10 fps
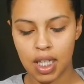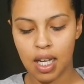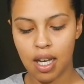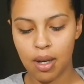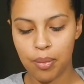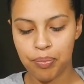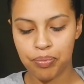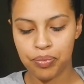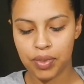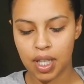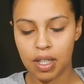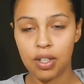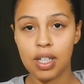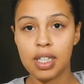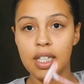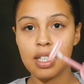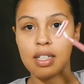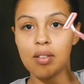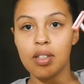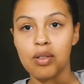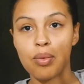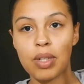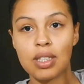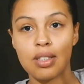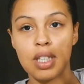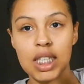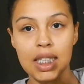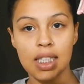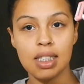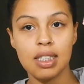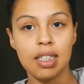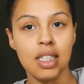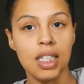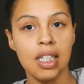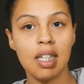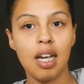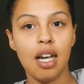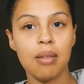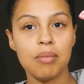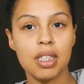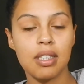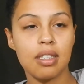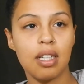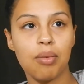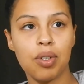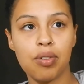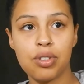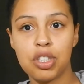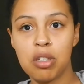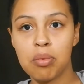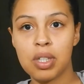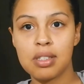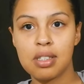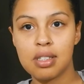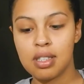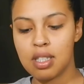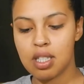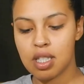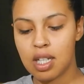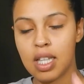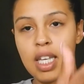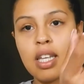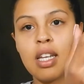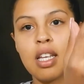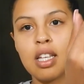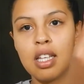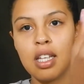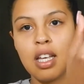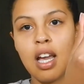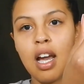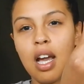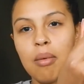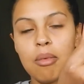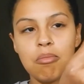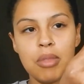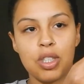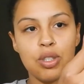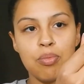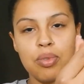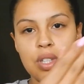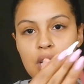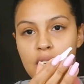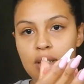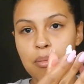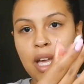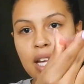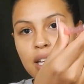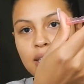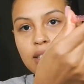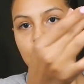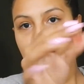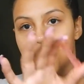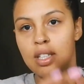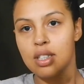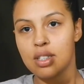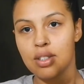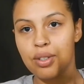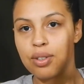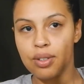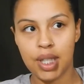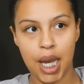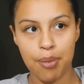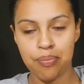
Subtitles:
you're gonna need a little razor like this. This is like one of those cheap razors. This is clean. I just pulled it out of the package, so yeah,